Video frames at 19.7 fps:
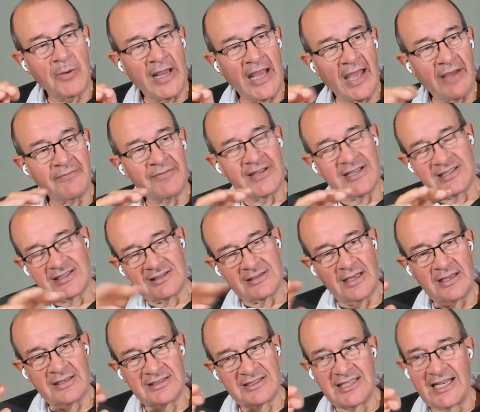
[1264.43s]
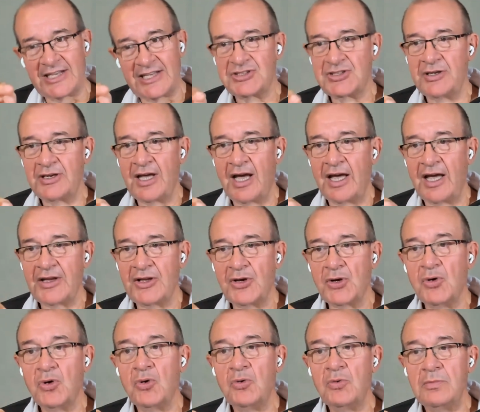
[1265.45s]
we have this a section that I
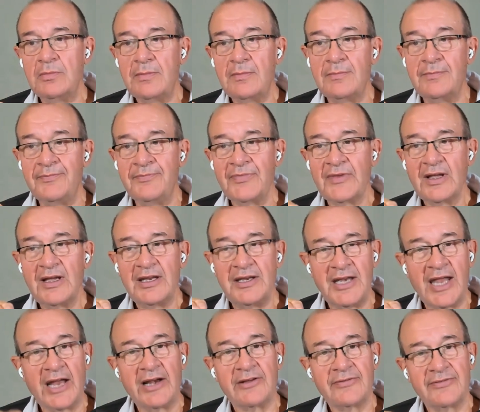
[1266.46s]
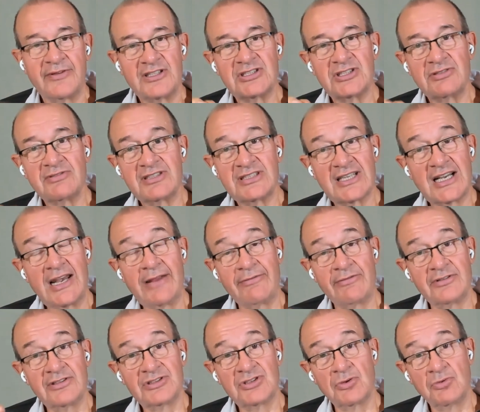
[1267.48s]
call "None of us are as
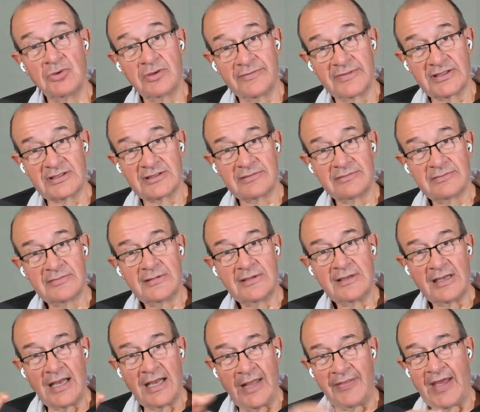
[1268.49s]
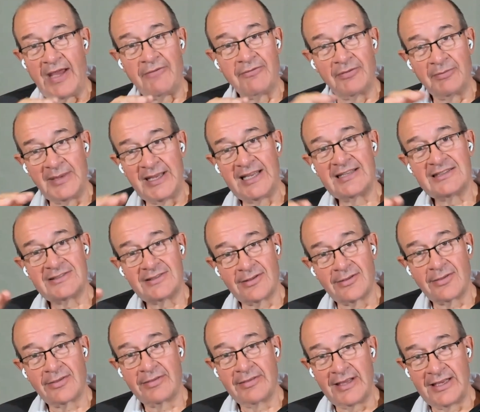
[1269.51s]
clever as all of us," and that for me is
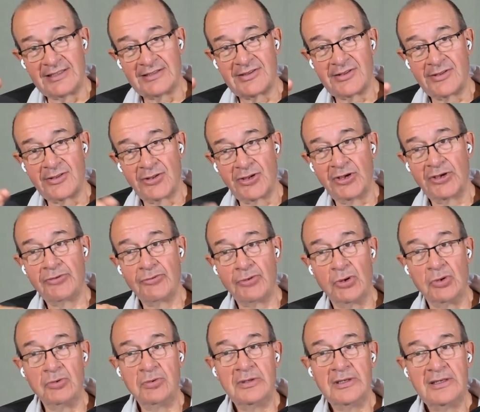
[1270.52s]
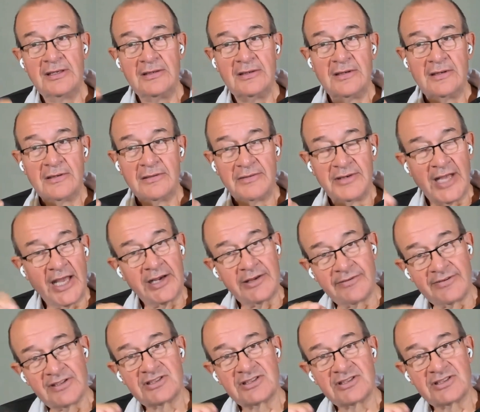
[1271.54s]
the is the third rule. None of